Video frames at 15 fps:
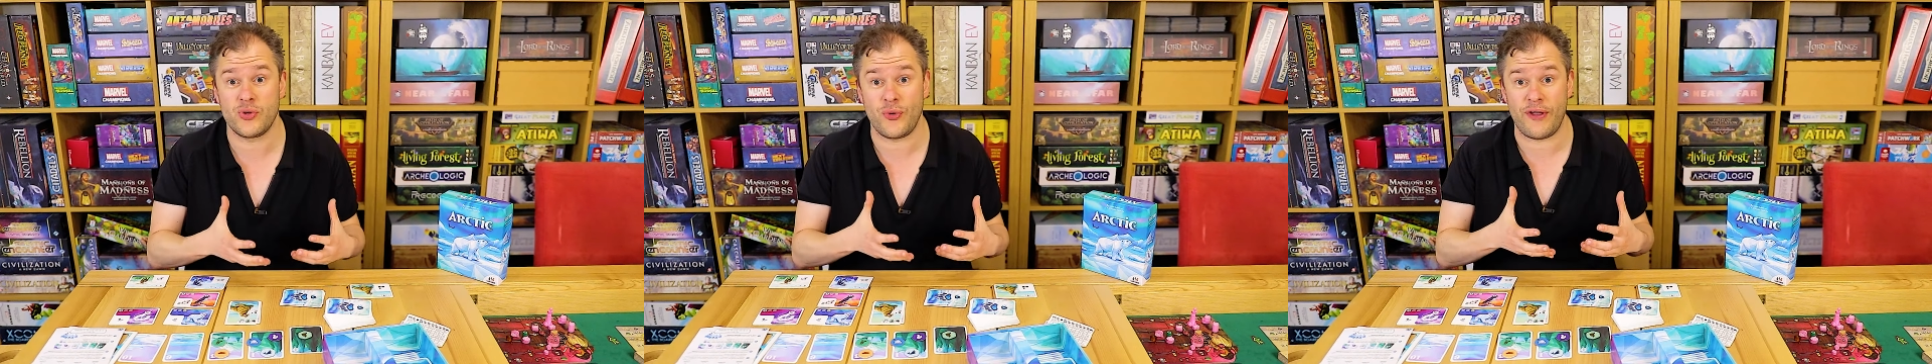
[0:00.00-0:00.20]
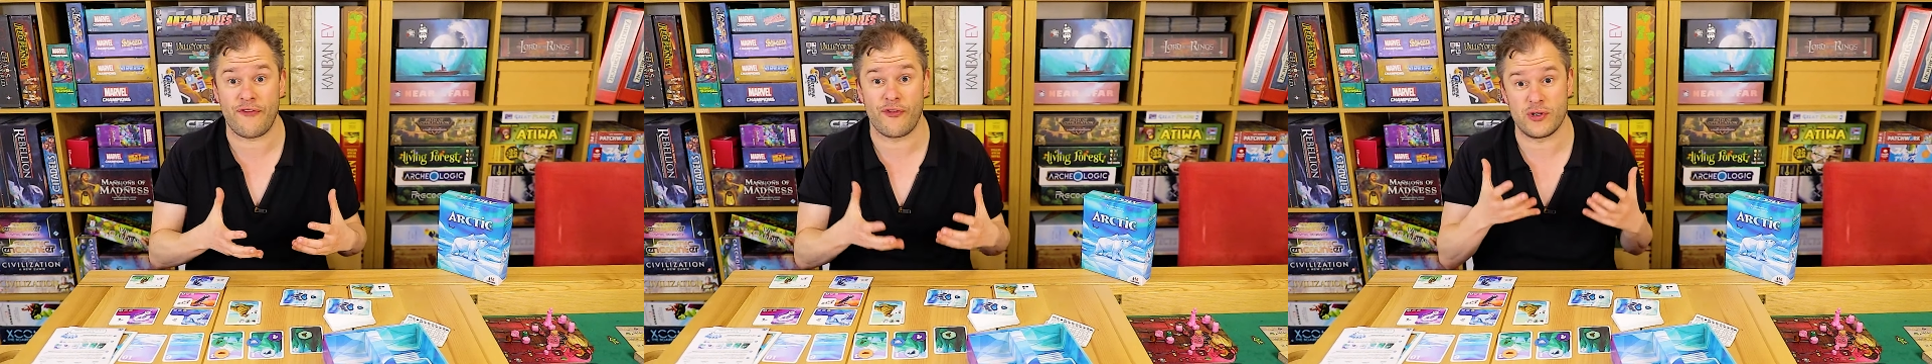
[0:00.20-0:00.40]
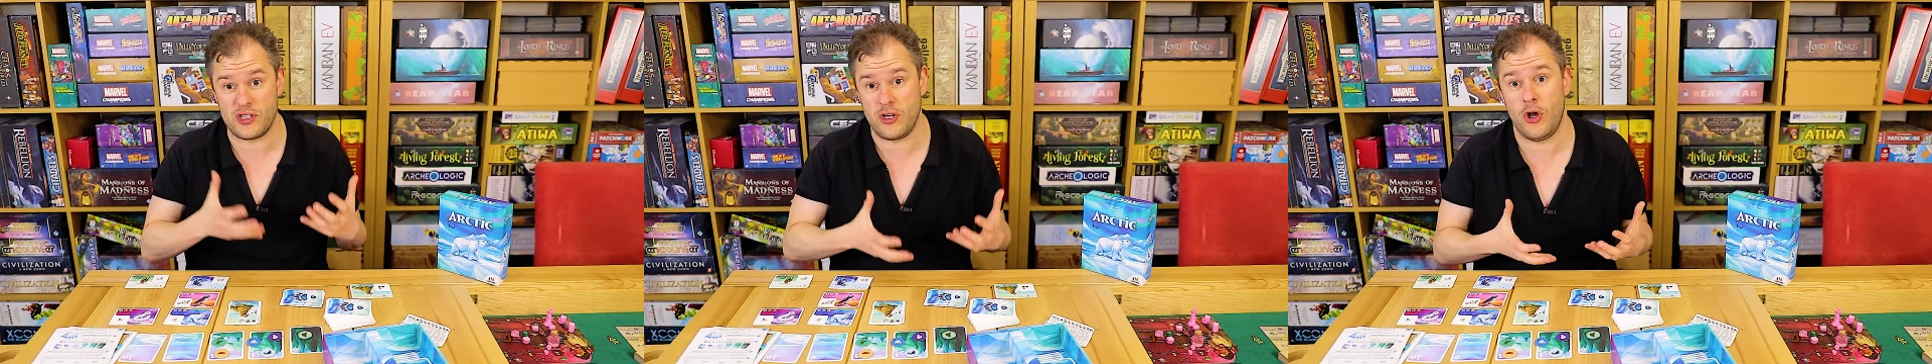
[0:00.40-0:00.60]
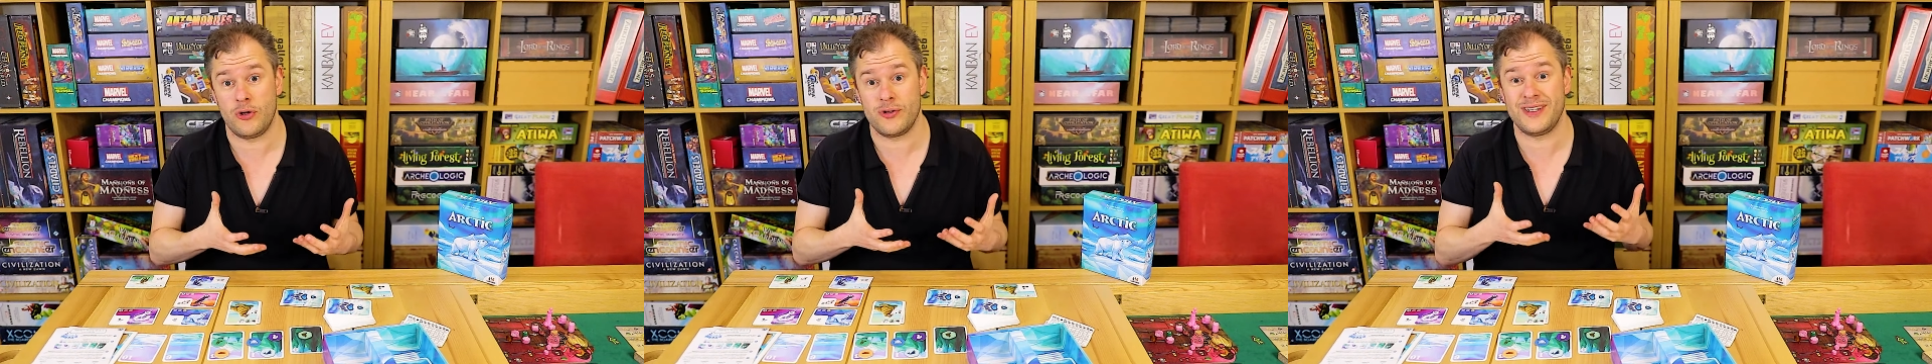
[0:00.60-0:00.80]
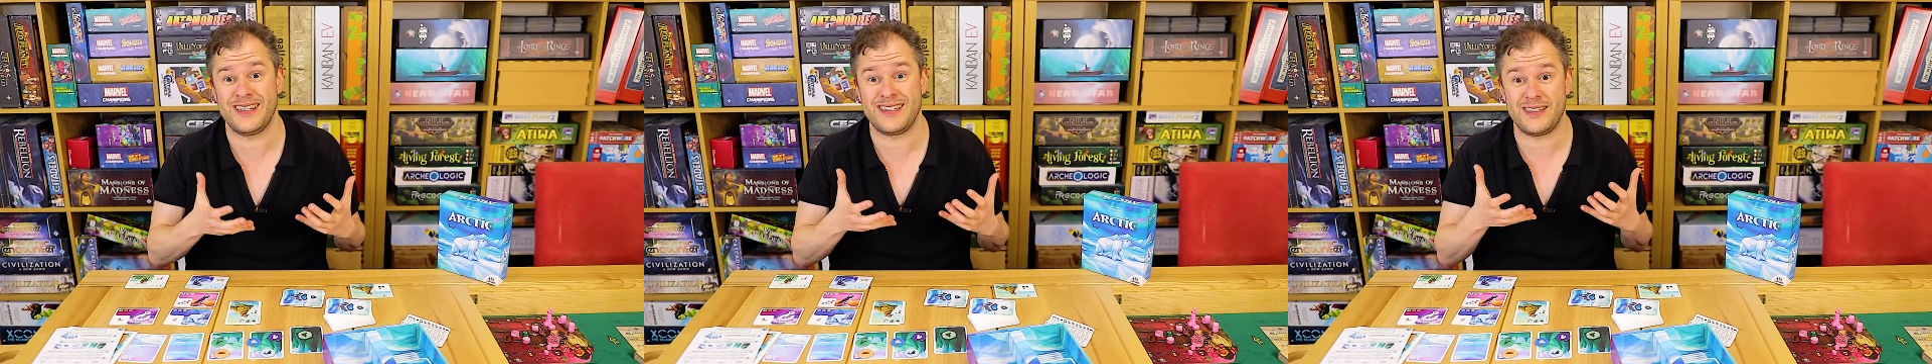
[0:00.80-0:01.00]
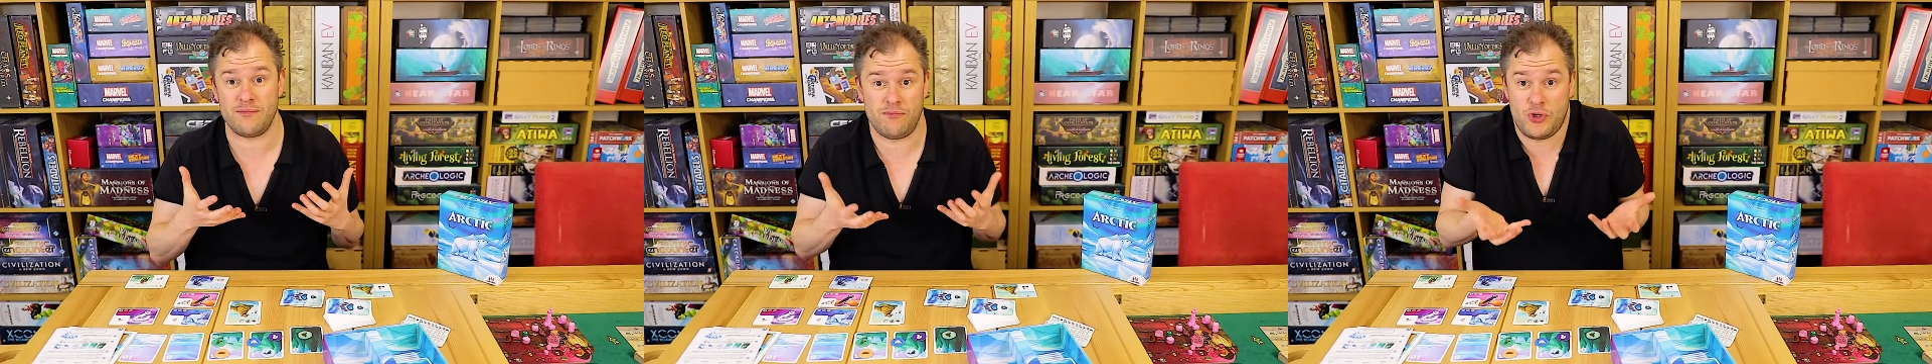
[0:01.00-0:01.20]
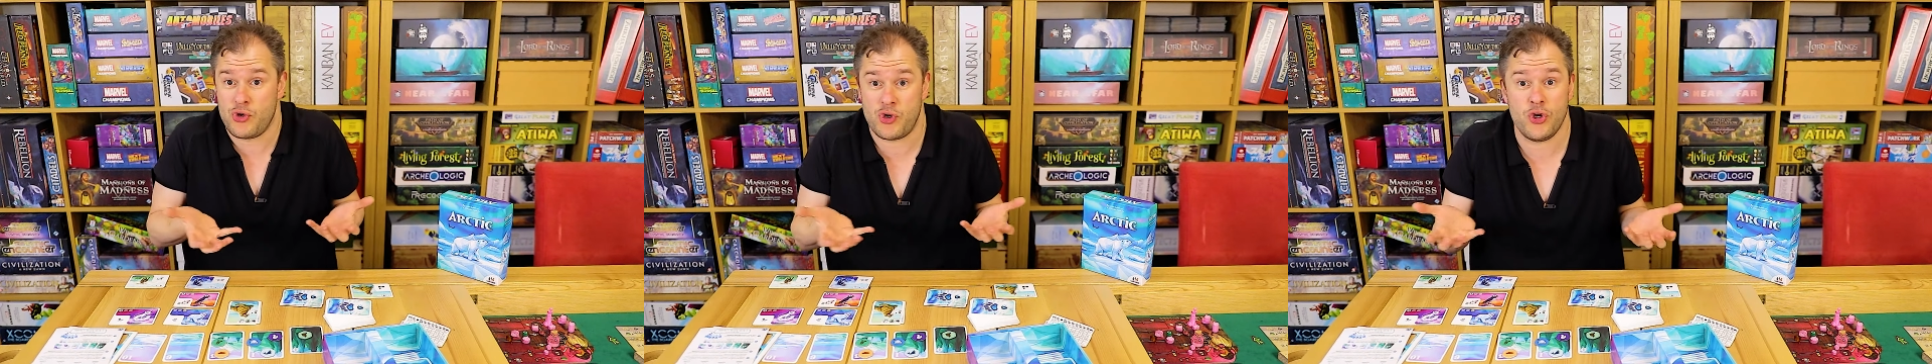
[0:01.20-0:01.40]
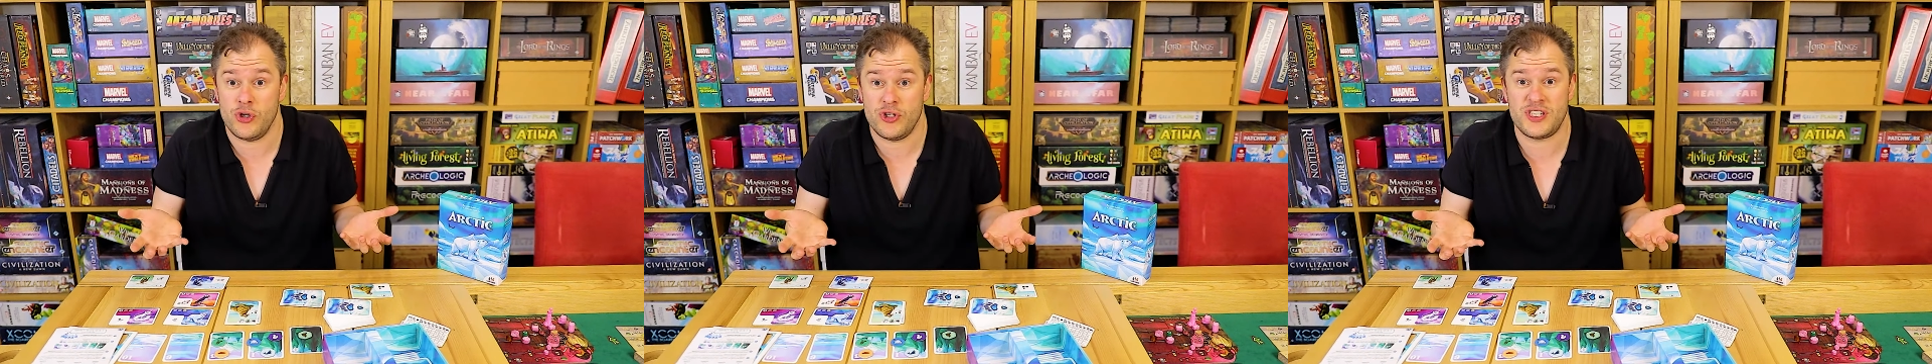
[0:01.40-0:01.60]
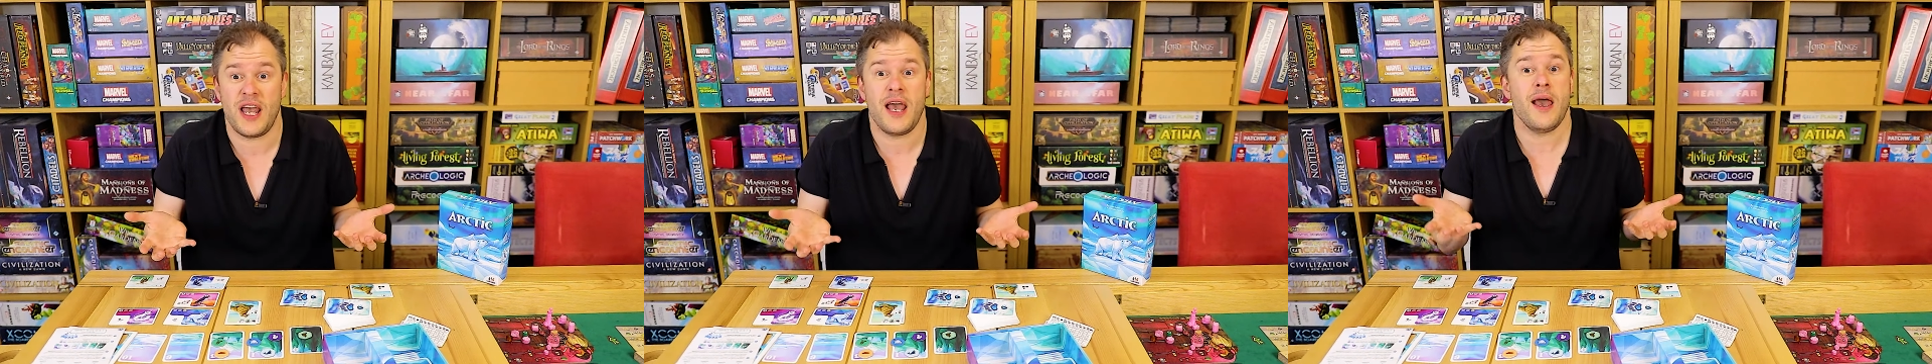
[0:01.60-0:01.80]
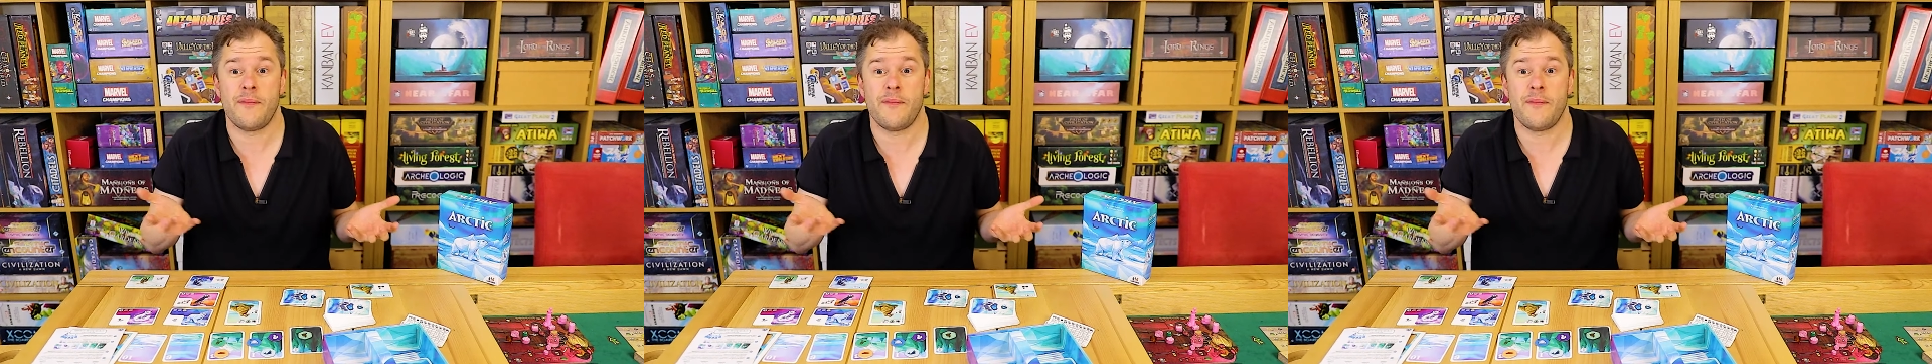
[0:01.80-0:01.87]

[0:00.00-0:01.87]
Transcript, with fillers: to it for as long as you could